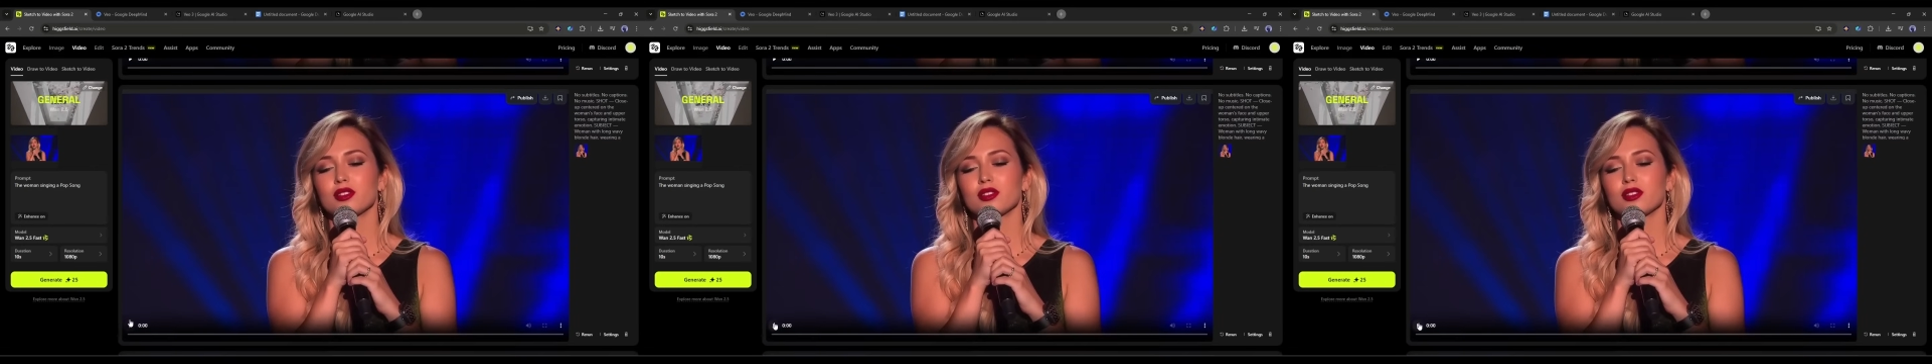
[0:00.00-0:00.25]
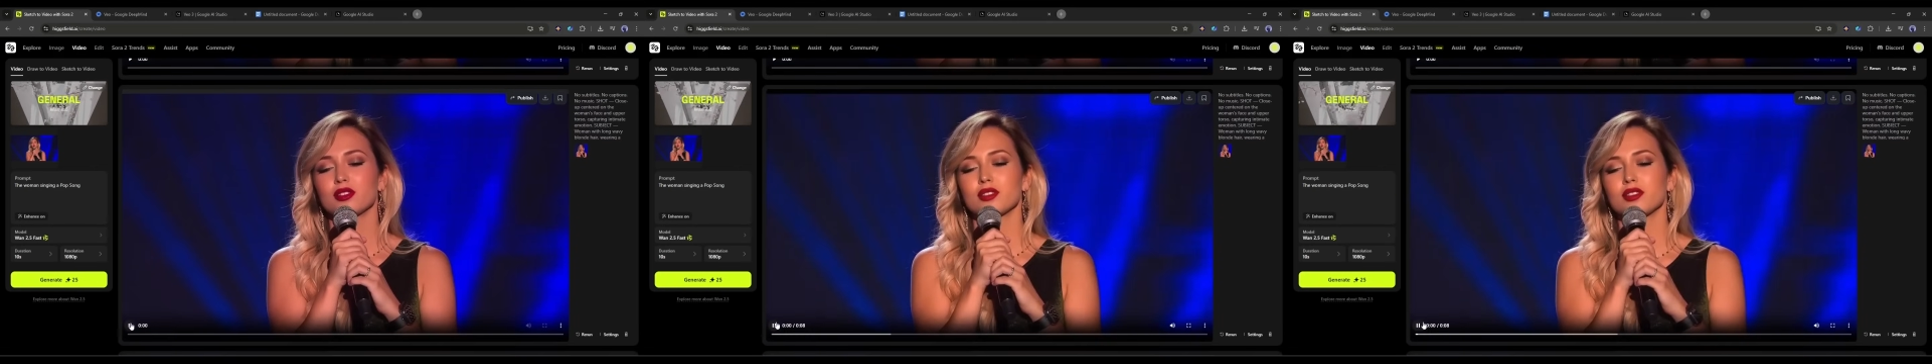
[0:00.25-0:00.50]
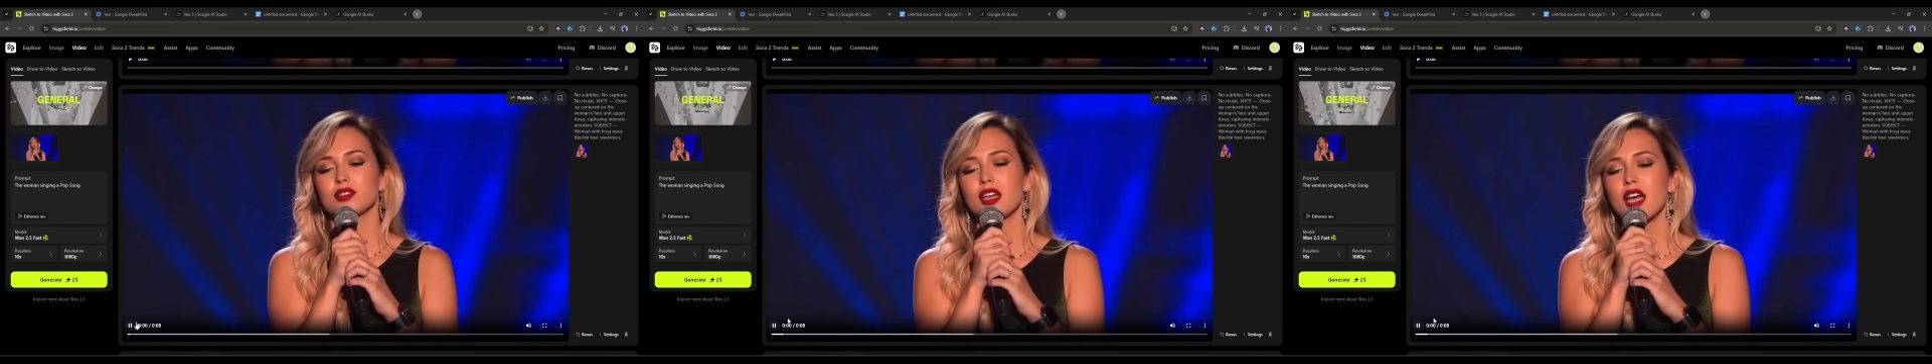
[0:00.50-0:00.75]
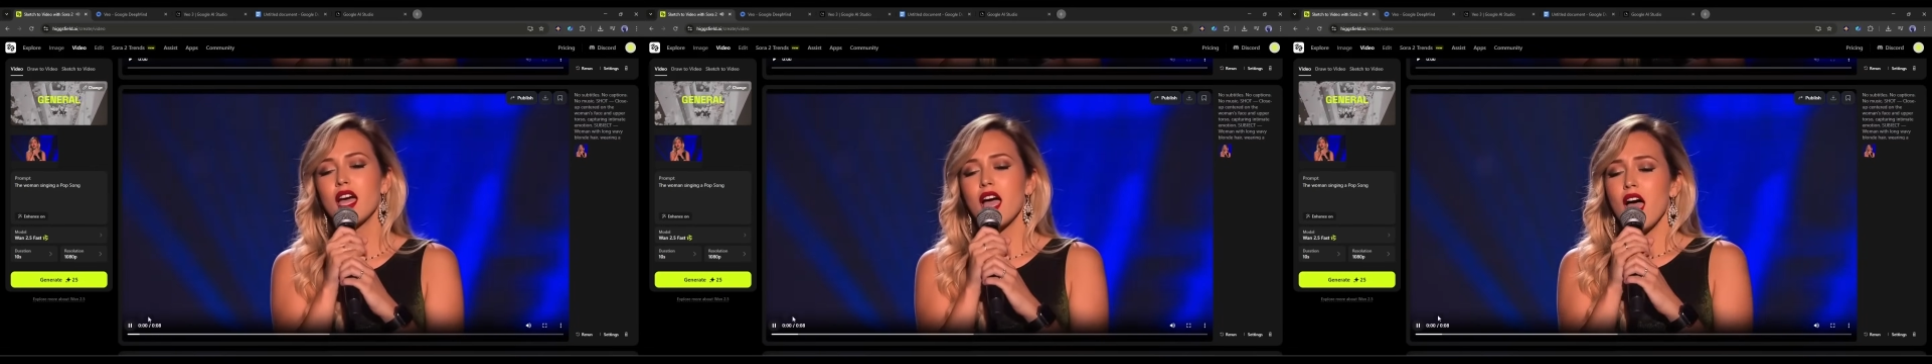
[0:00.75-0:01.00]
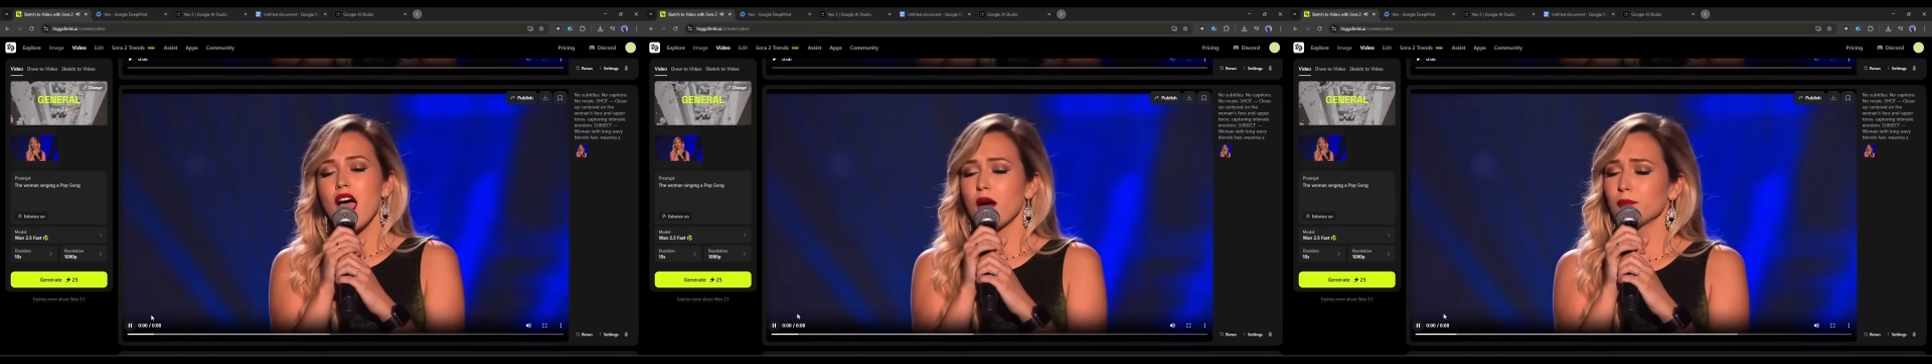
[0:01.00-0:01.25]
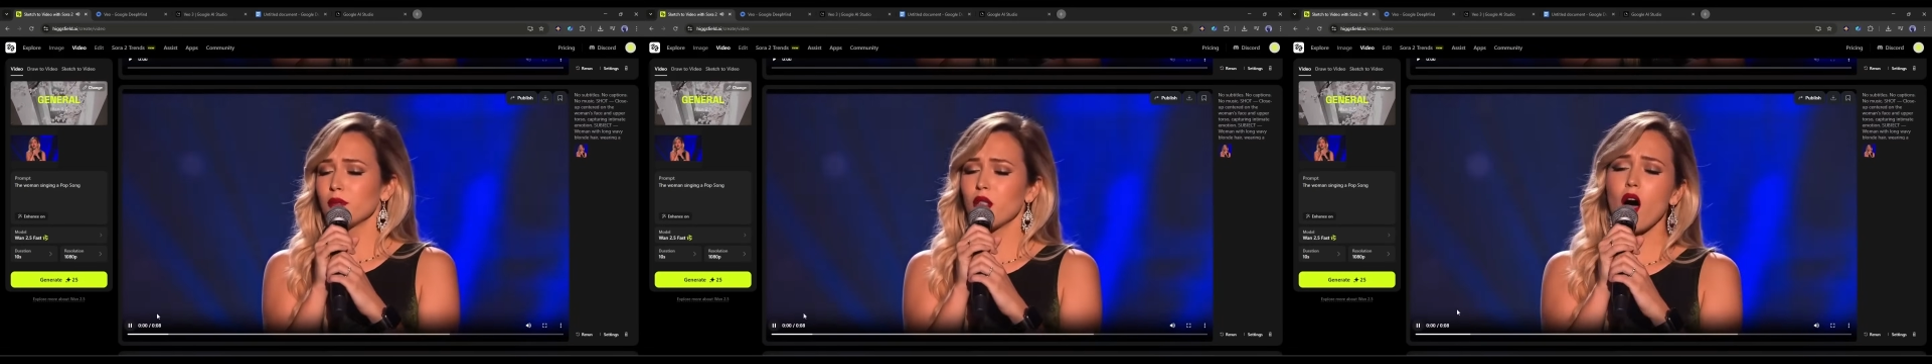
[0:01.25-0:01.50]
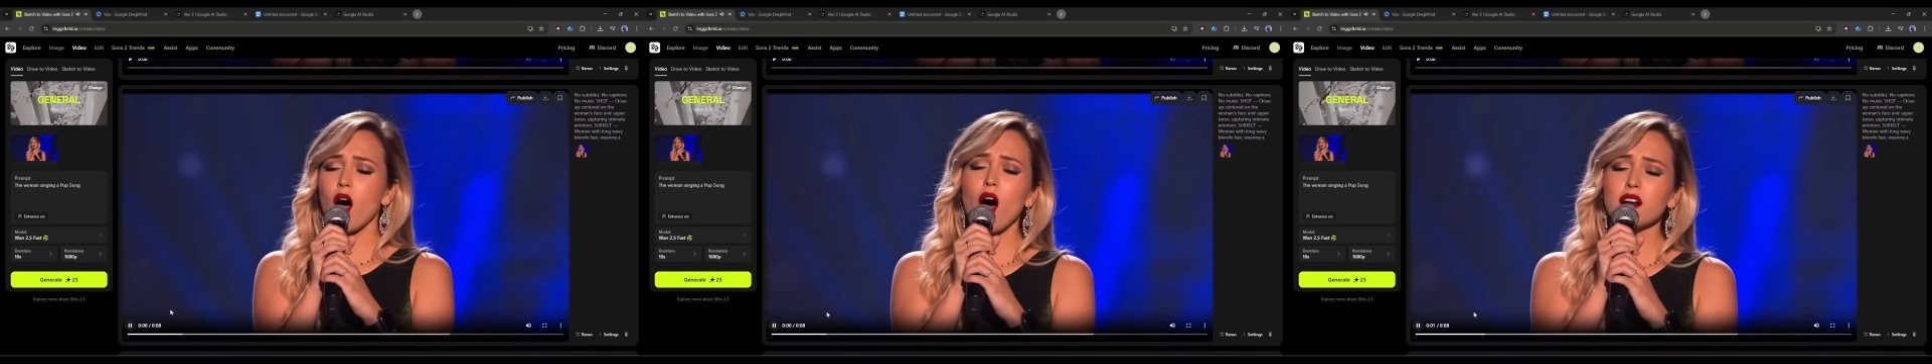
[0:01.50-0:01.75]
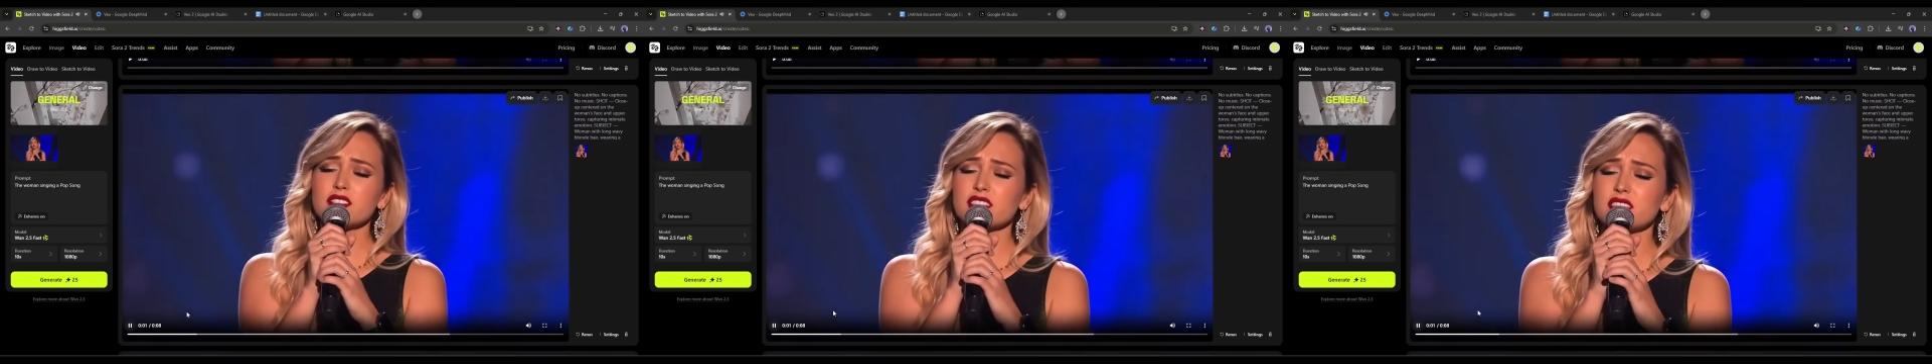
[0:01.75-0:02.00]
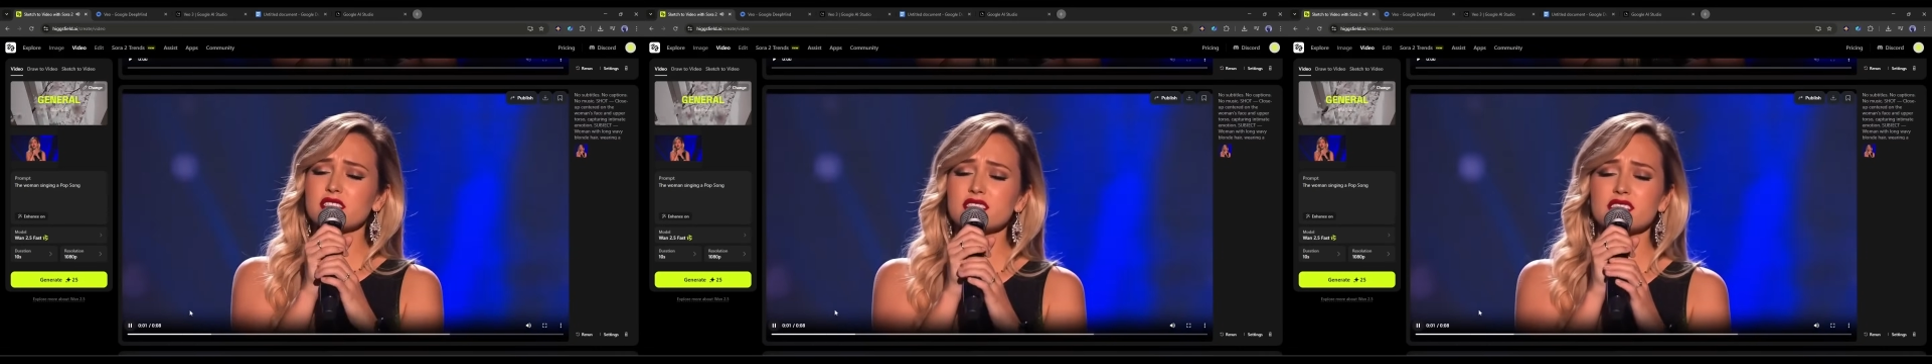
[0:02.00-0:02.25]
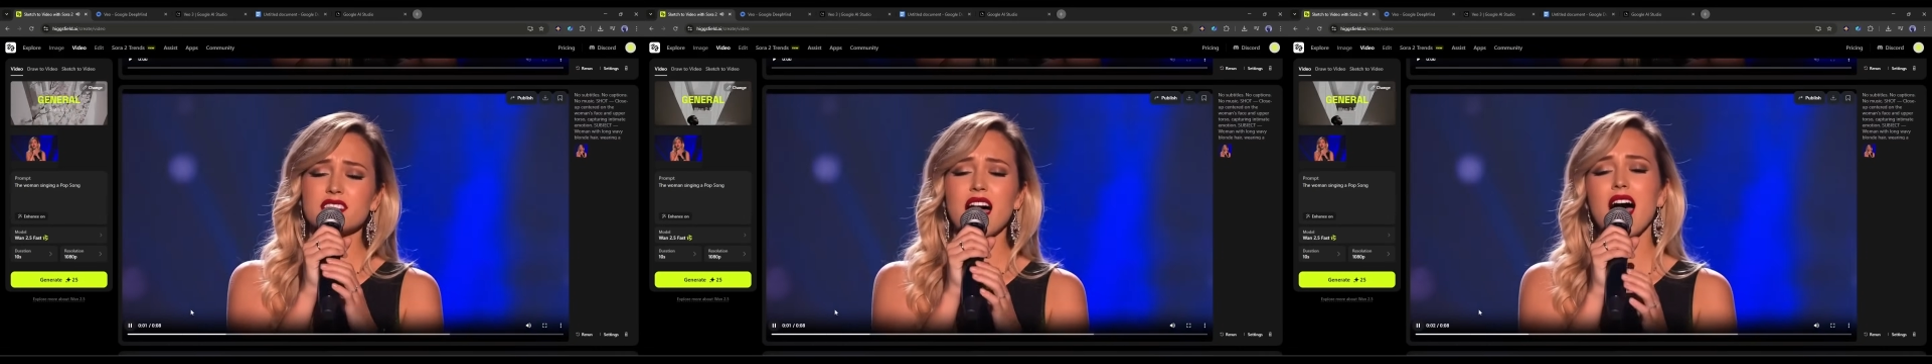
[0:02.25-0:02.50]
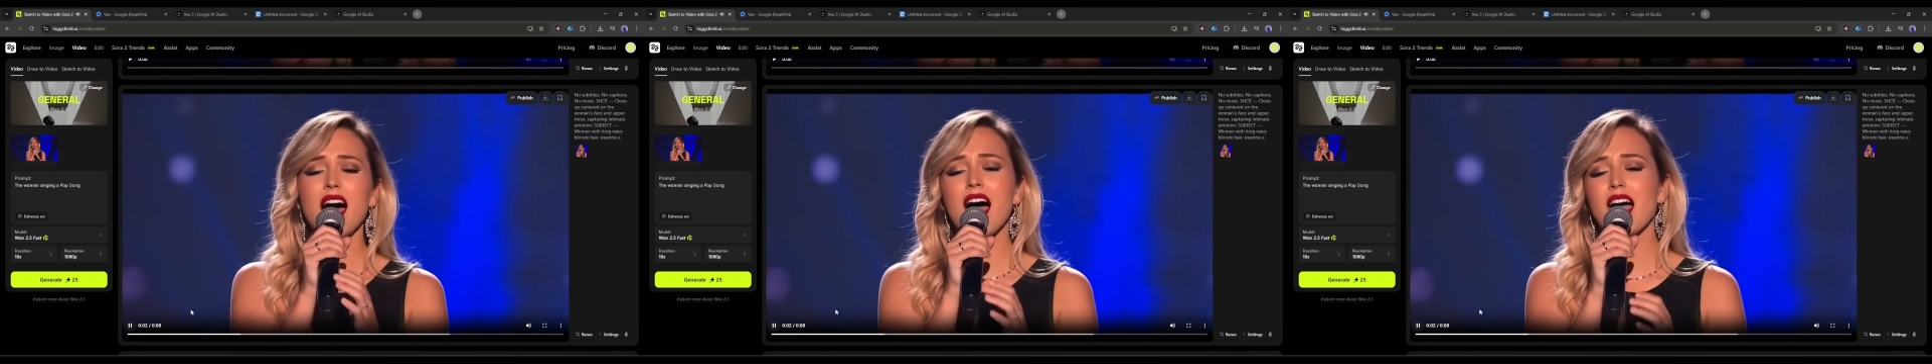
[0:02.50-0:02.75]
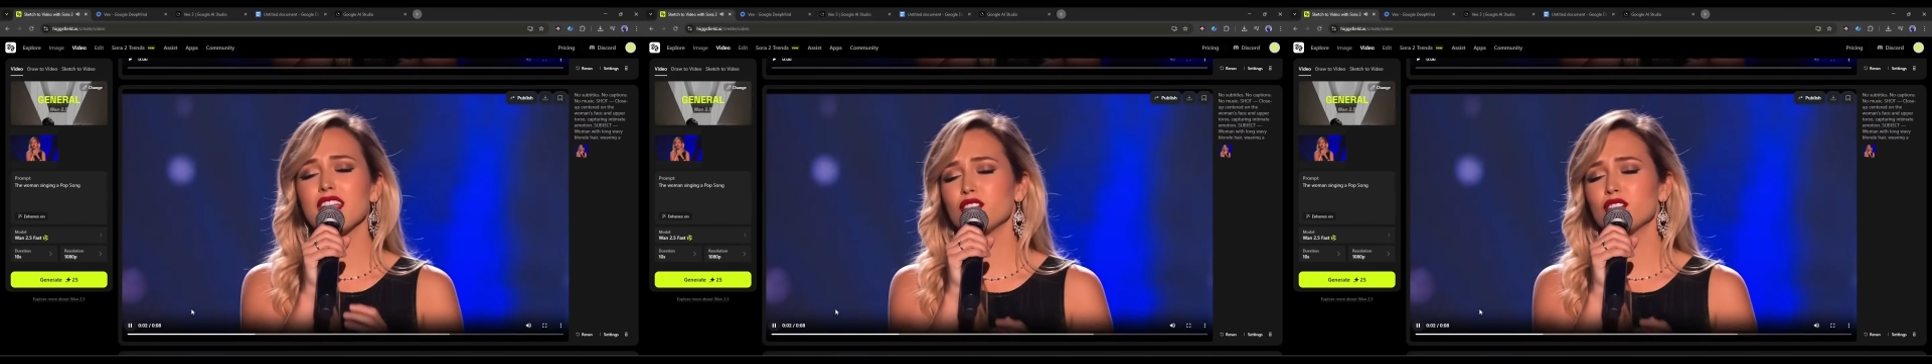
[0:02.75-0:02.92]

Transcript: Veo three point one generates the best result.